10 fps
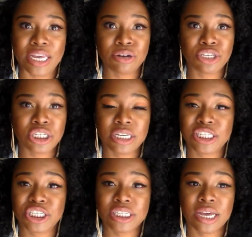energy is
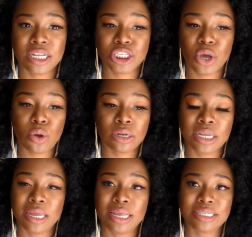just gonna
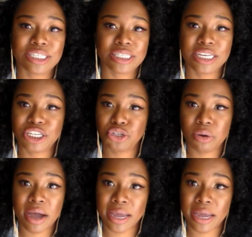totally just get you